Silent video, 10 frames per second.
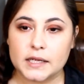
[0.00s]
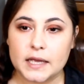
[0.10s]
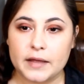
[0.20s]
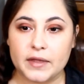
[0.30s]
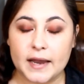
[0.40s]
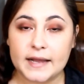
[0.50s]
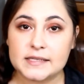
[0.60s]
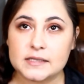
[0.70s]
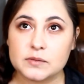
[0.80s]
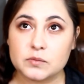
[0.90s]
yeah, the
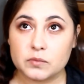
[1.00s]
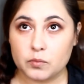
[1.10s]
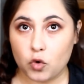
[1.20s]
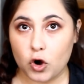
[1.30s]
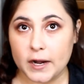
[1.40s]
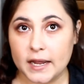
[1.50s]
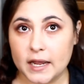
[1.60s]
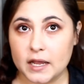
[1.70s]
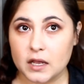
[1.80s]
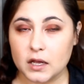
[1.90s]
next
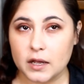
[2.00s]
morning,